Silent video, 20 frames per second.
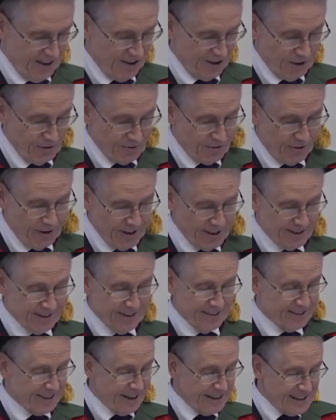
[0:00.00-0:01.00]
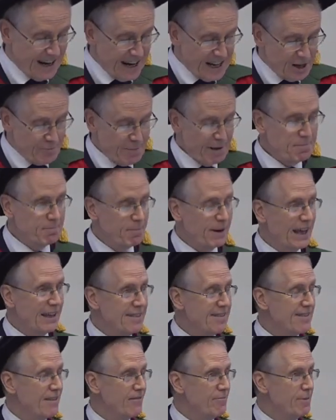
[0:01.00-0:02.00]
So for instance, titanium
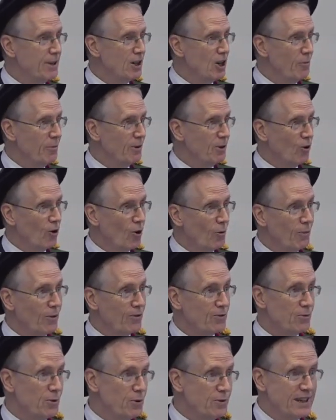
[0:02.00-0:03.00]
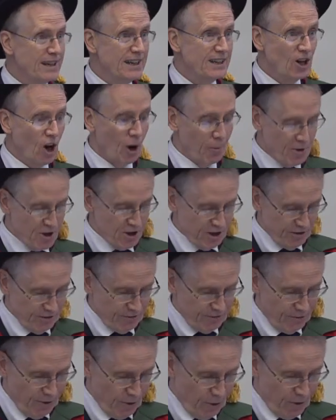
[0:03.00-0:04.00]
implants have become an almost routine option
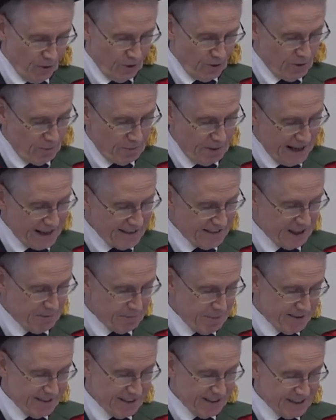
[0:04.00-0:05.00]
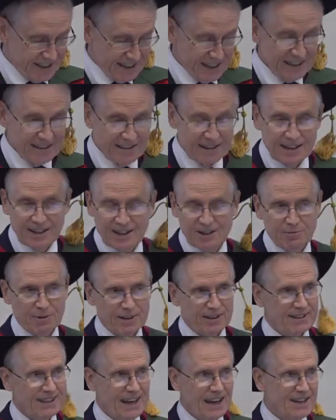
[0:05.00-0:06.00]
for replacing missing teeth,
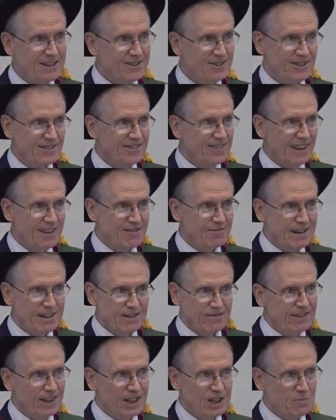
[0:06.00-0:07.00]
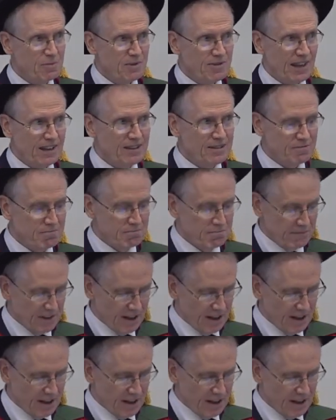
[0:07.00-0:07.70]
with a ten-year success rate of ninety percent.